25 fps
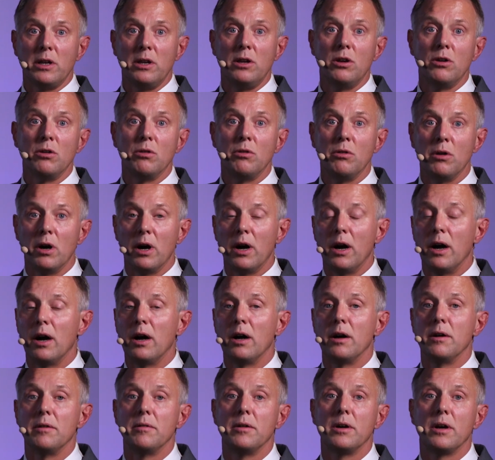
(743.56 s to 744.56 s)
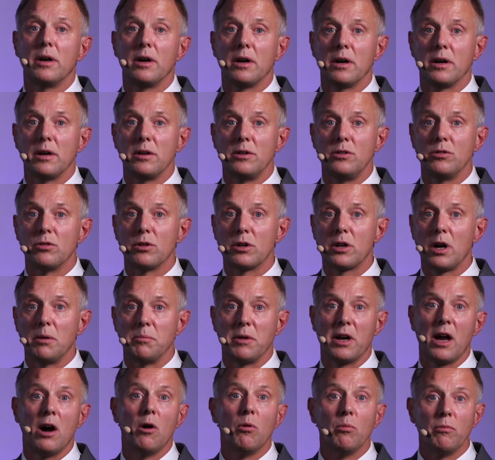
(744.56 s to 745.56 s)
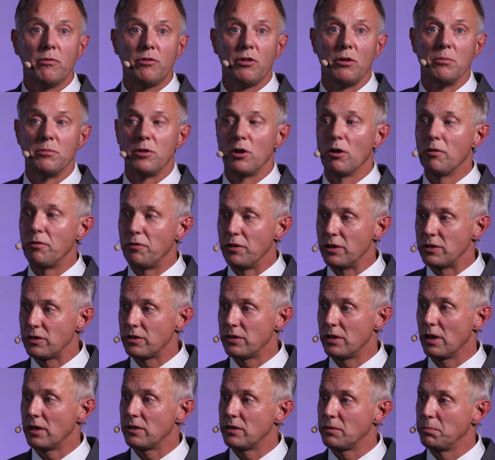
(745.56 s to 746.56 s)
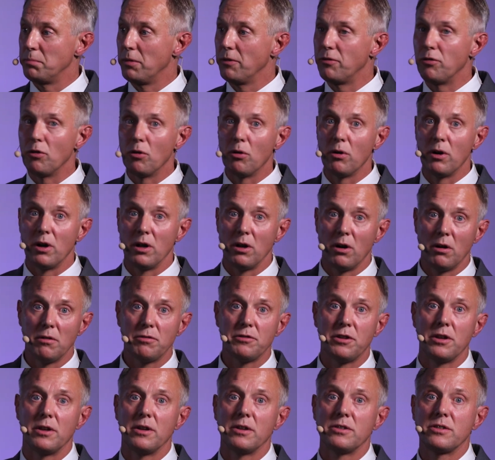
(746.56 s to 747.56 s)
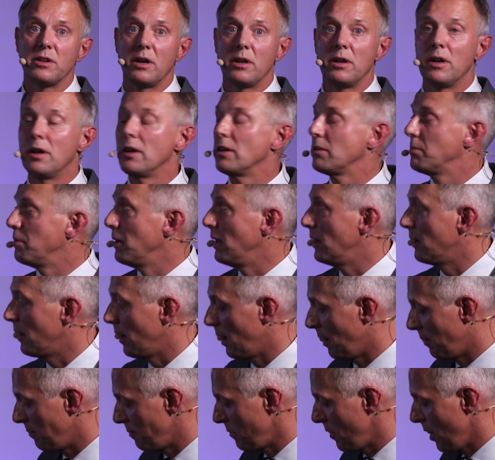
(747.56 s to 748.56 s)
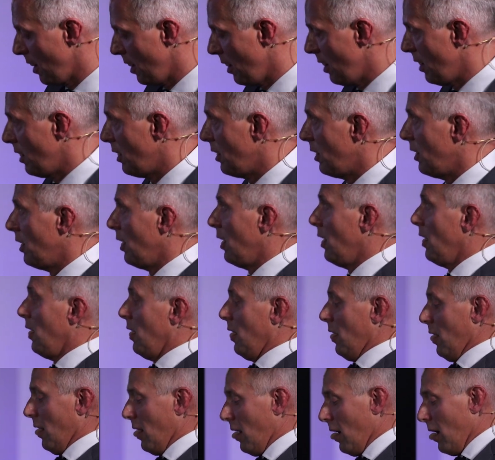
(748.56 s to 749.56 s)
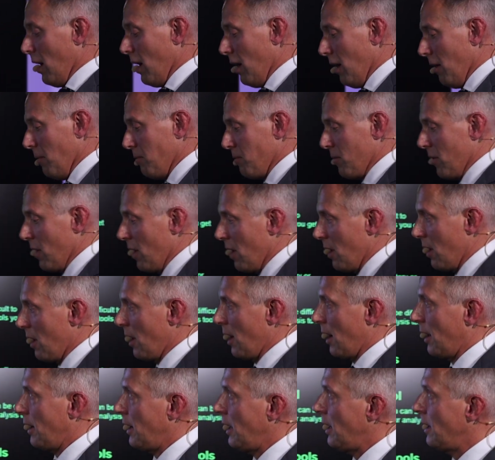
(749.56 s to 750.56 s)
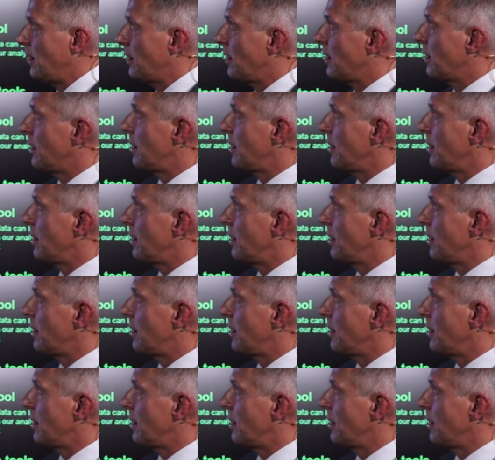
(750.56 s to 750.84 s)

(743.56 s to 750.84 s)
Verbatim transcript: you, uh, uh, you're coming home from the office. That's before and after the sun has been there. Um, and in,